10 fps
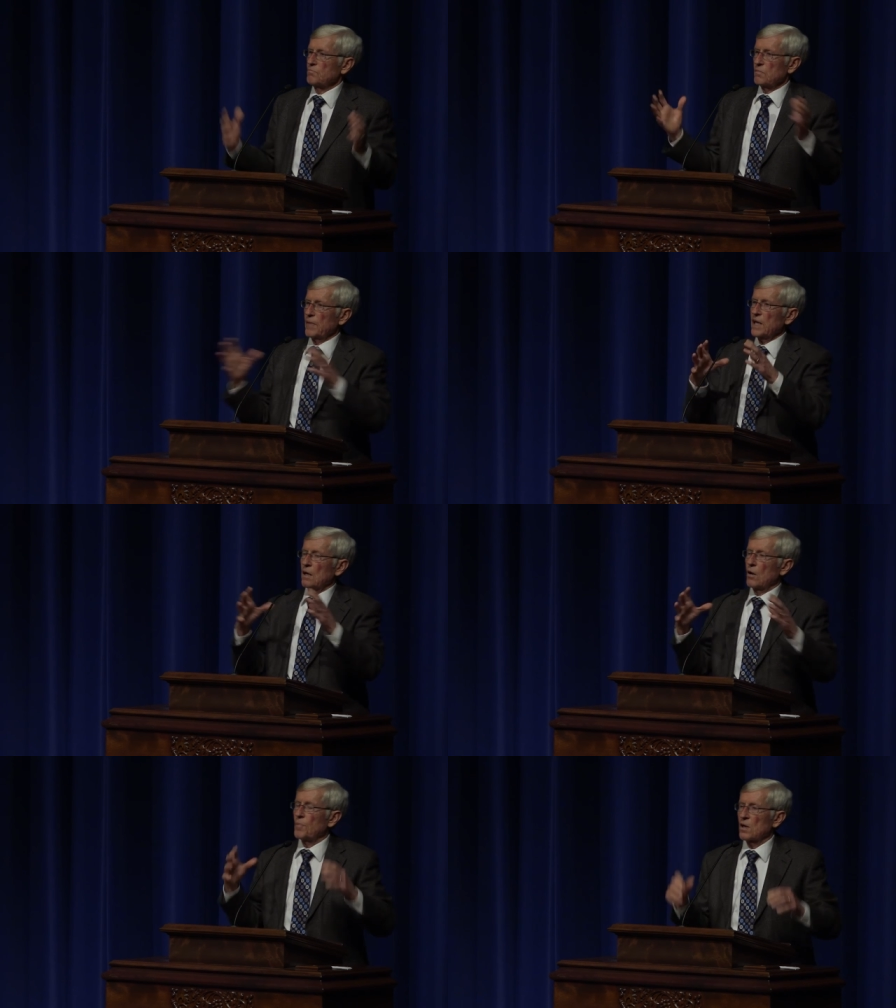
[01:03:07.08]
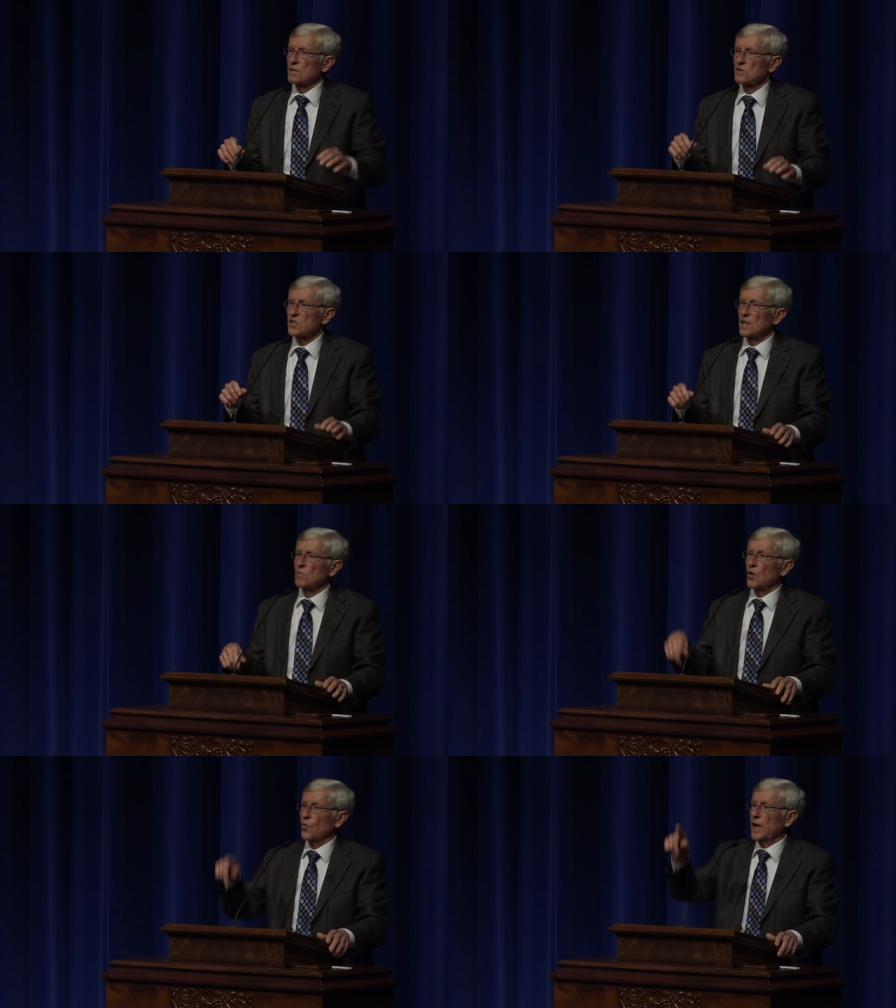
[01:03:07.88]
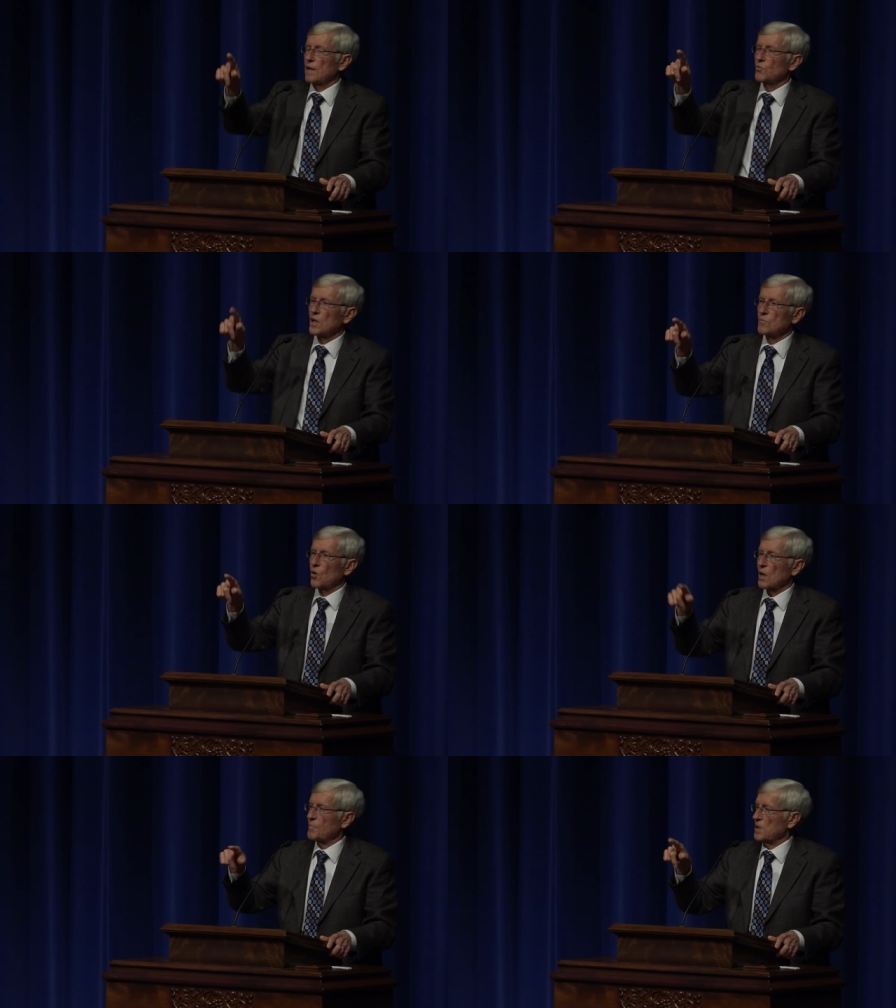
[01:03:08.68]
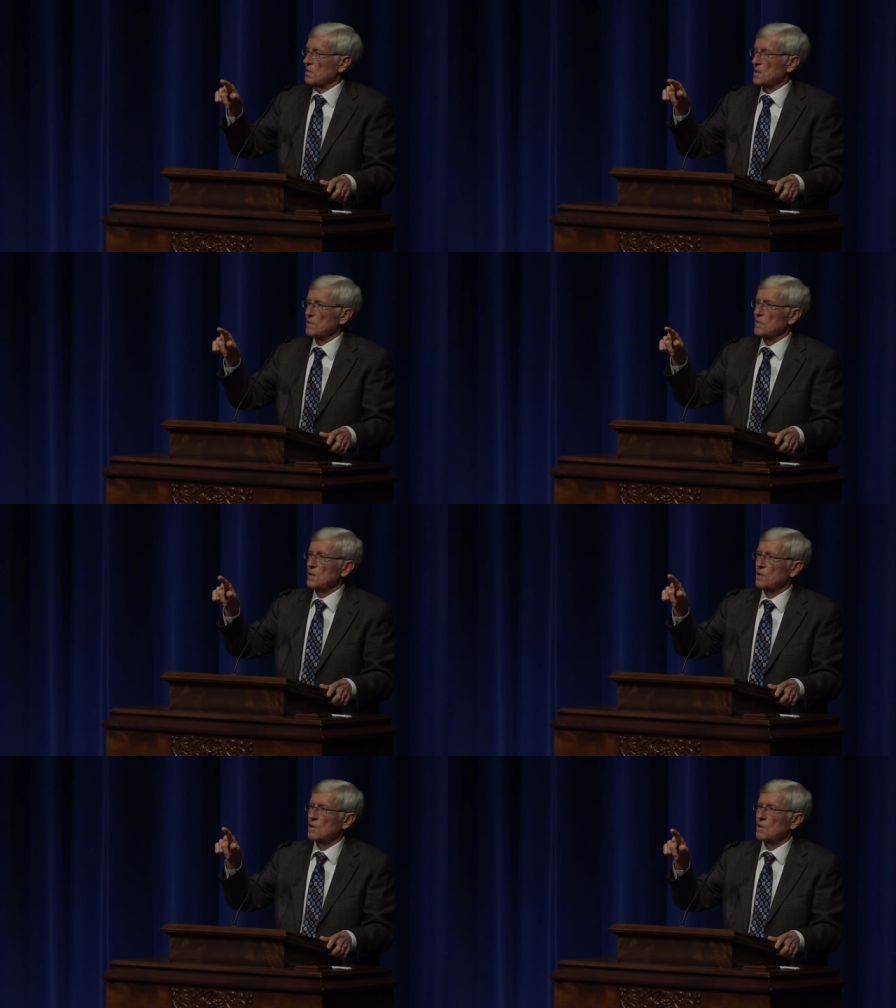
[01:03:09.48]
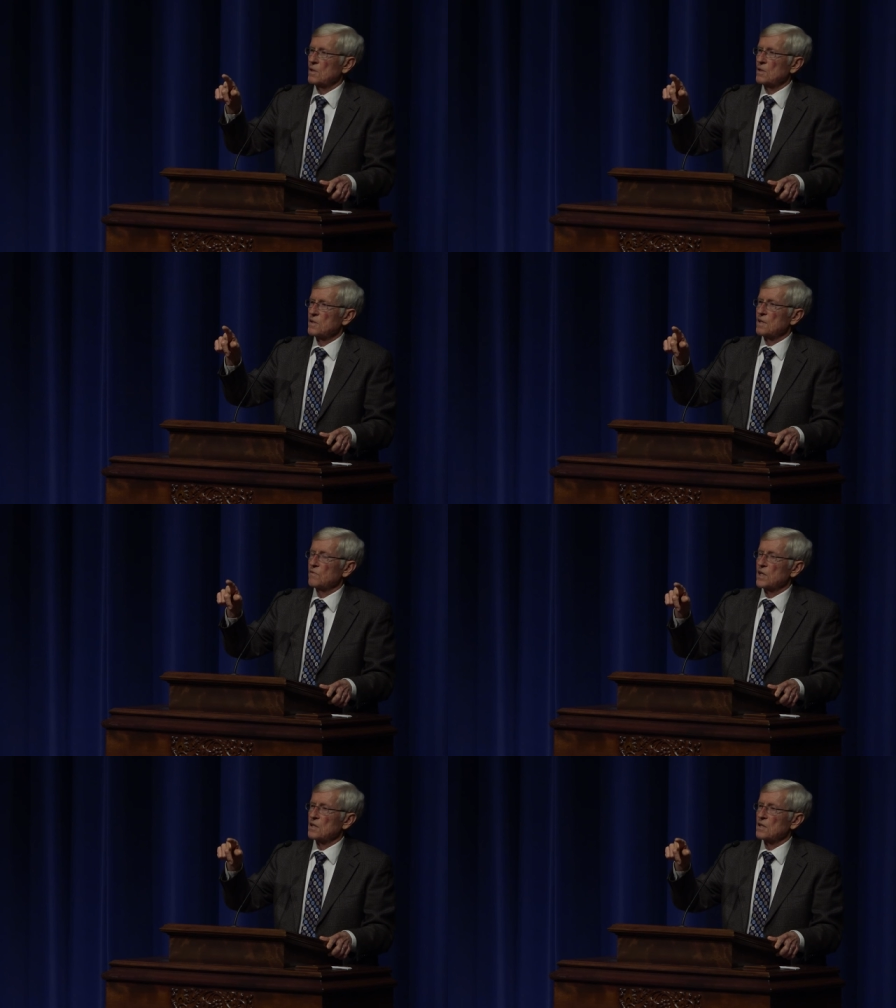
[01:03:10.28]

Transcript: Make it all part of the same whole. We had one more up here, and then didn't we?